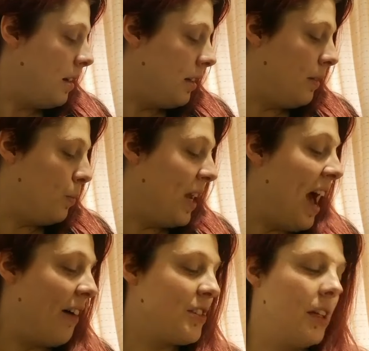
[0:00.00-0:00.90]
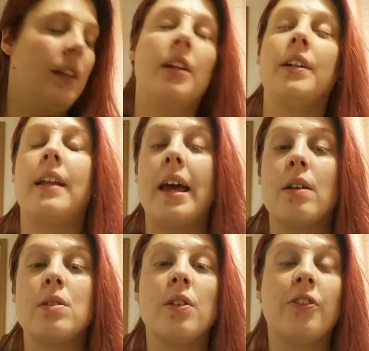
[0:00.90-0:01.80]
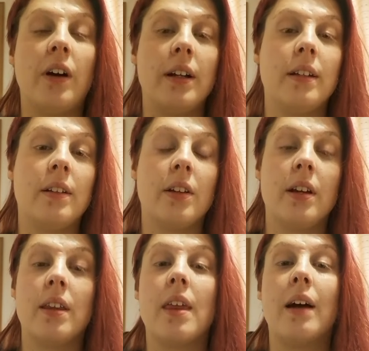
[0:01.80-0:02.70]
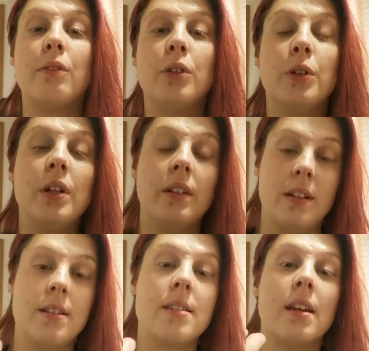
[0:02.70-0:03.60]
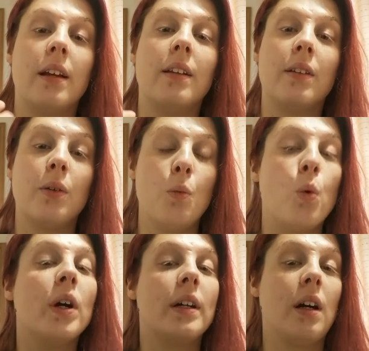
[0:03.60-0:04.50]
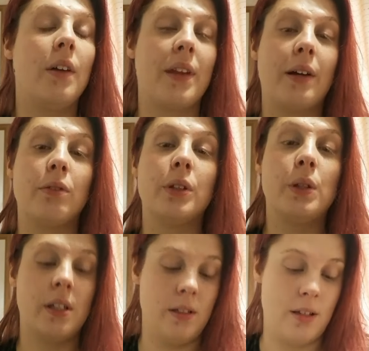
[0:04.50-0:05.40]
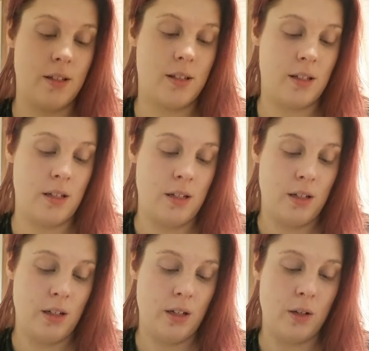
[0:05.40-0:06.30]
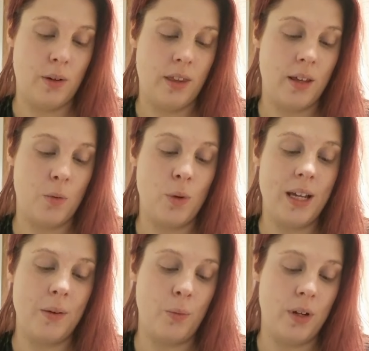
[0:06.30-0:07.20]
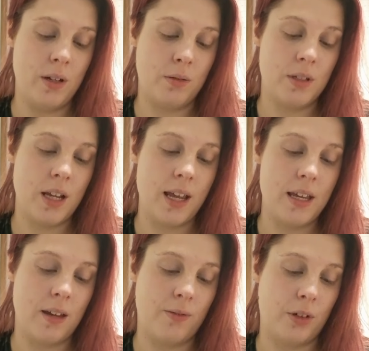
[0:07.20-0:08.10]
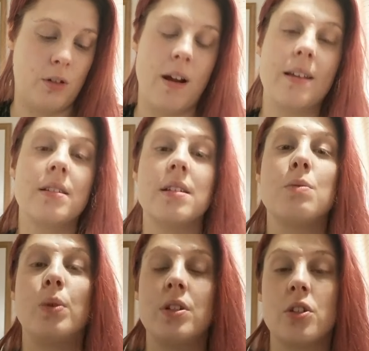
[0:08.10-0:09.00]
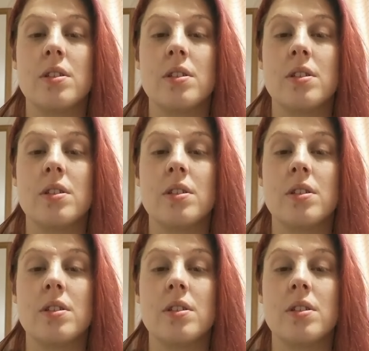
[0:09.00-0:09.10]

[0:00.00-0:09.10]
We have to learn how to find that rootedness and work on that rootedness. You know, I think we don't take it for granted. We